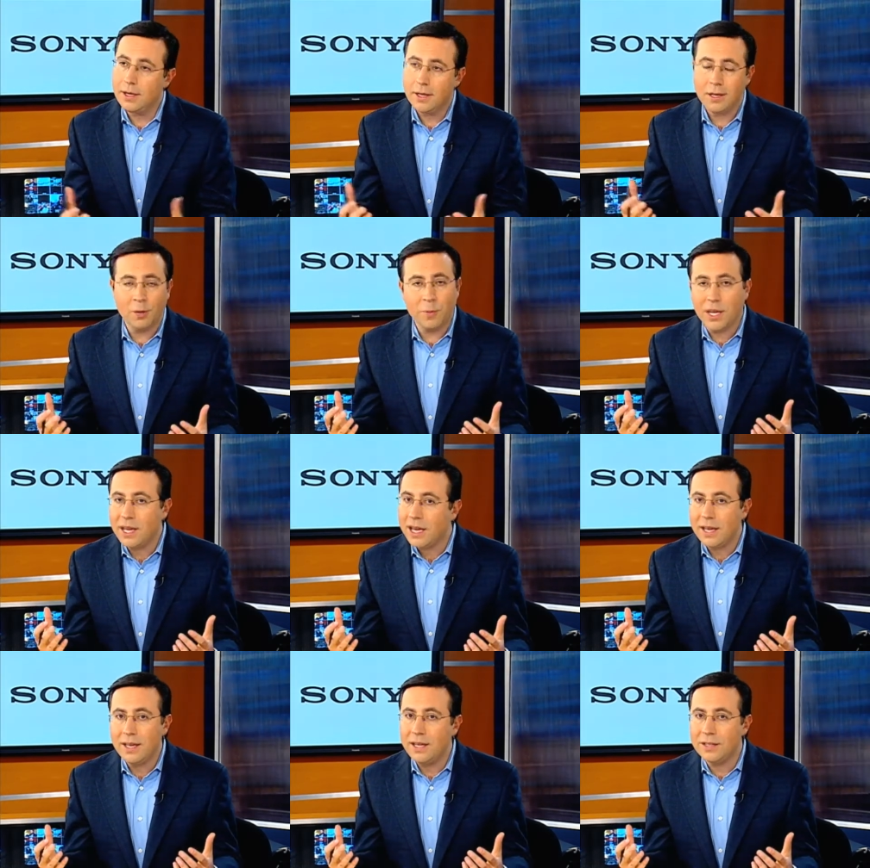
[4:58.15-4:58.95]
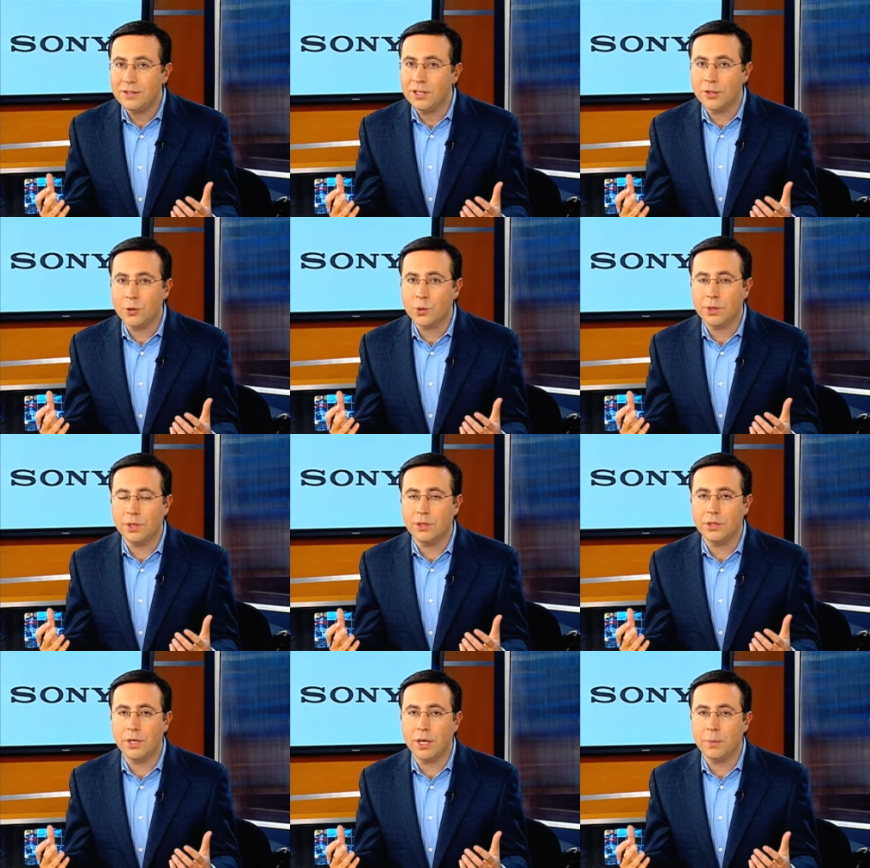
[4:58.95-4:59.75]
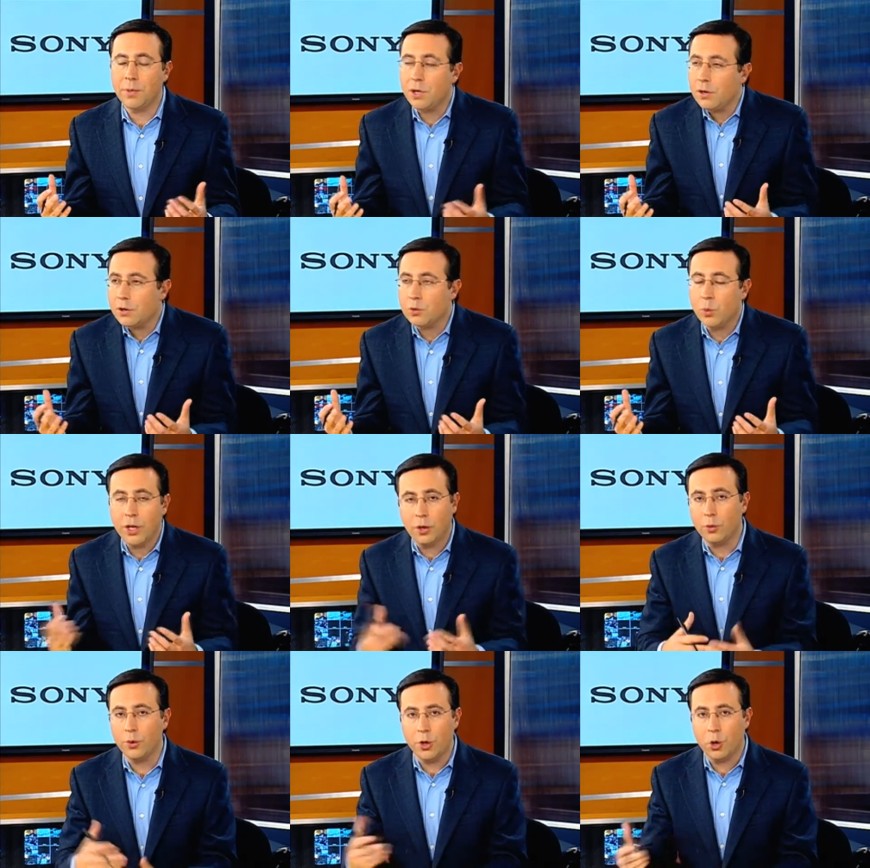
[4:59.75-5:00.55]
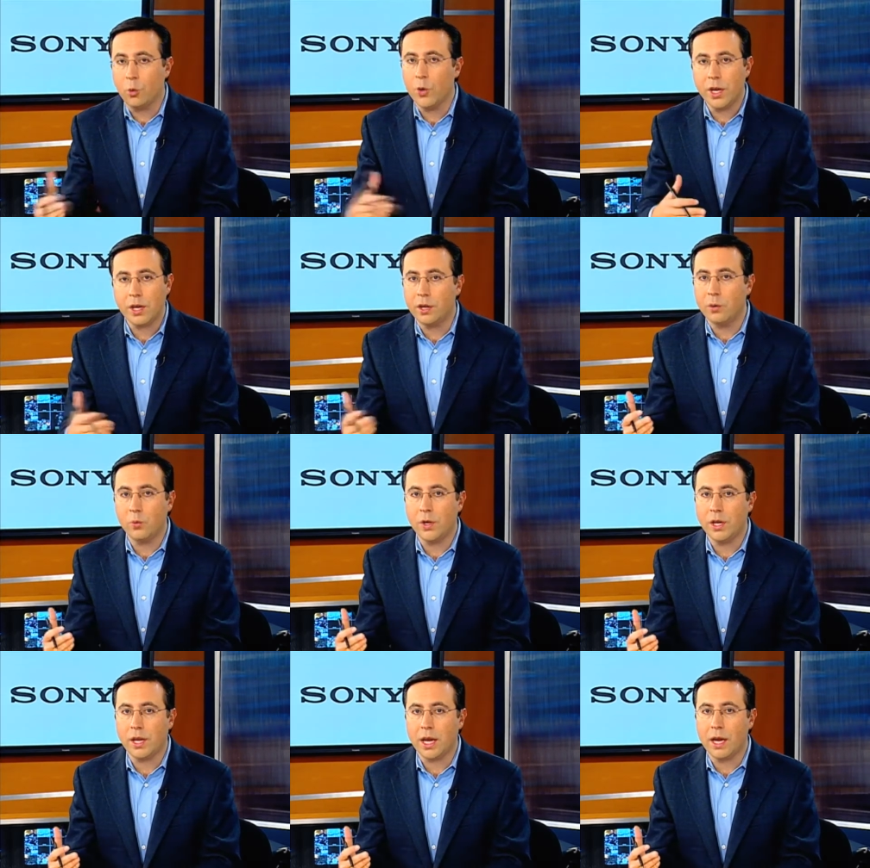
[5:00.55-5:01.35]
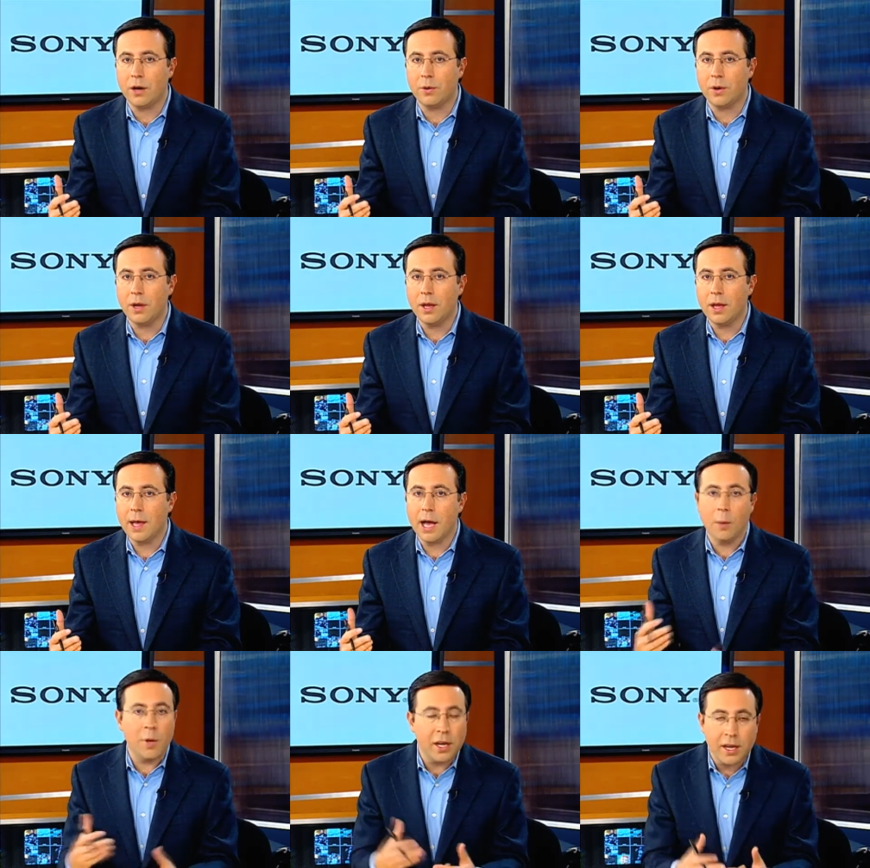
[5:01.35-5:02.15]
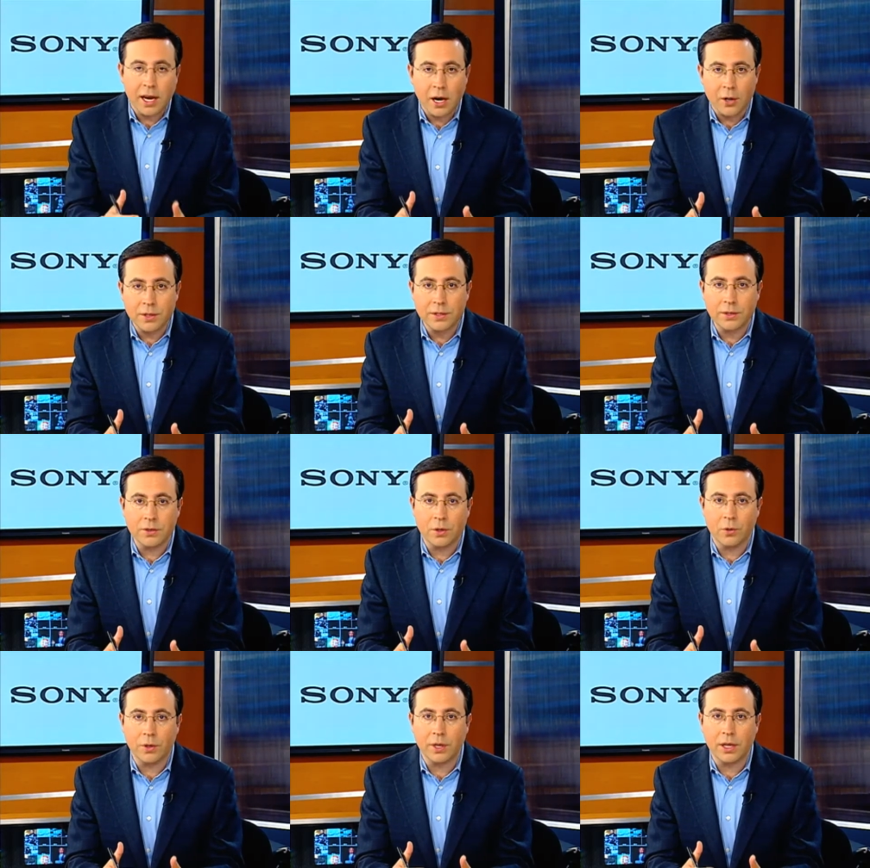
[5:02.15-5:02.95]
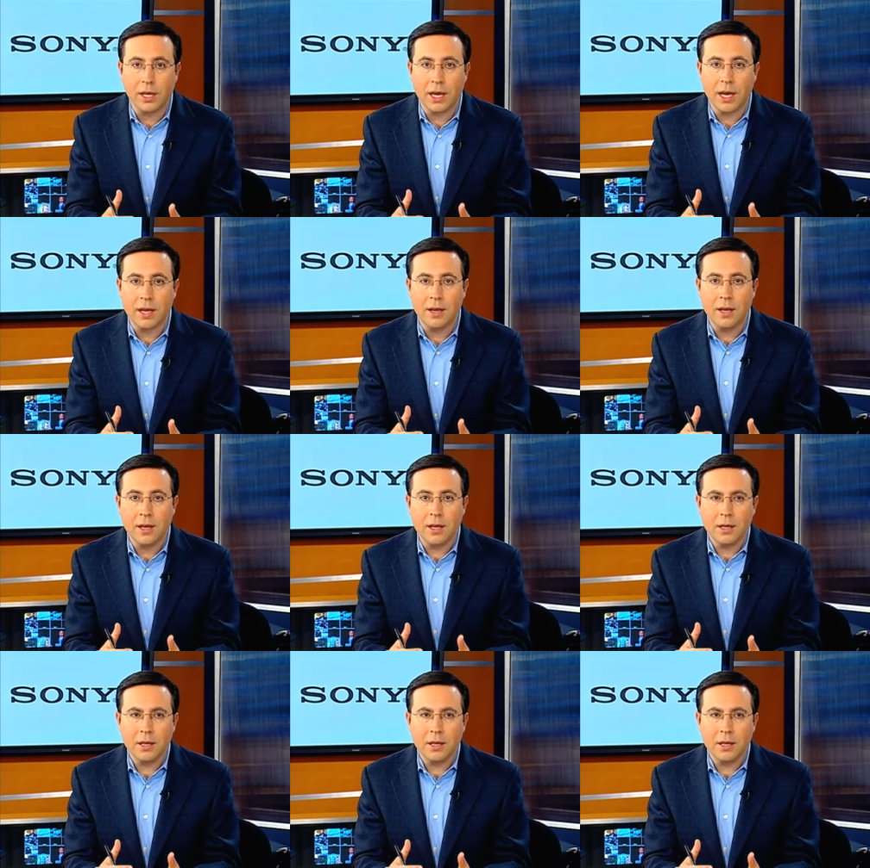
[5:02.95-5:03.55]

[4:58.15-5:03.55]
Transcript: You know, McGahee, it's interesting, Jay, because we don't know week in and week out how many carries he's going to get.